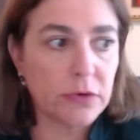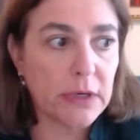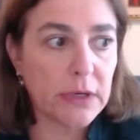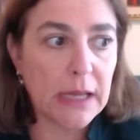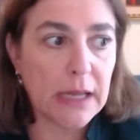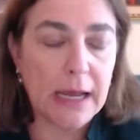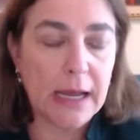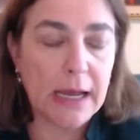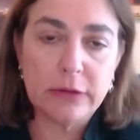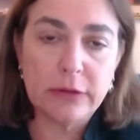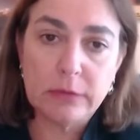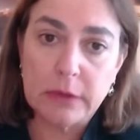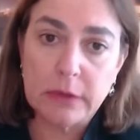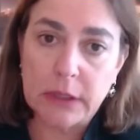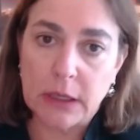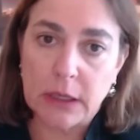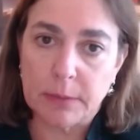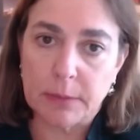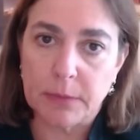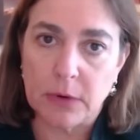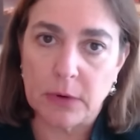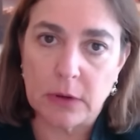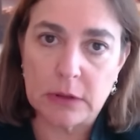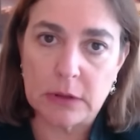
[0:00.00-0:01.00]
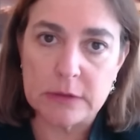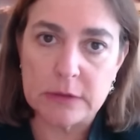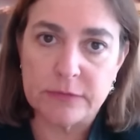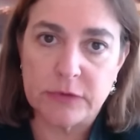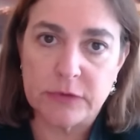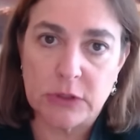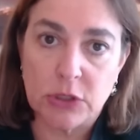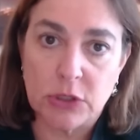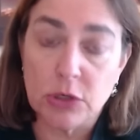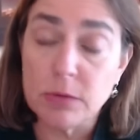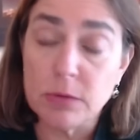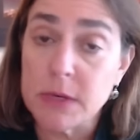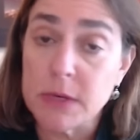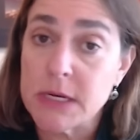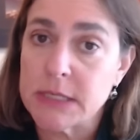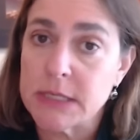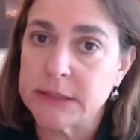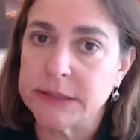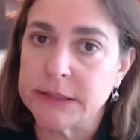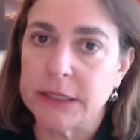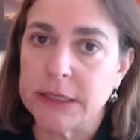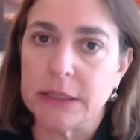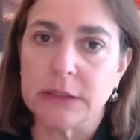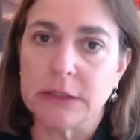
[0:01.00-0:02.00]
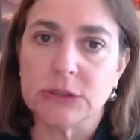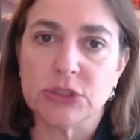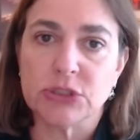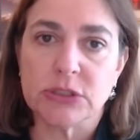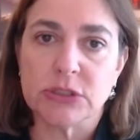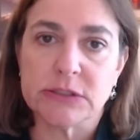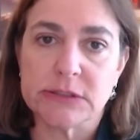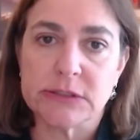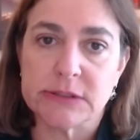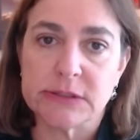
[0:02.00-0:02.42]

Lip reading: gathering up all of the human intelligence,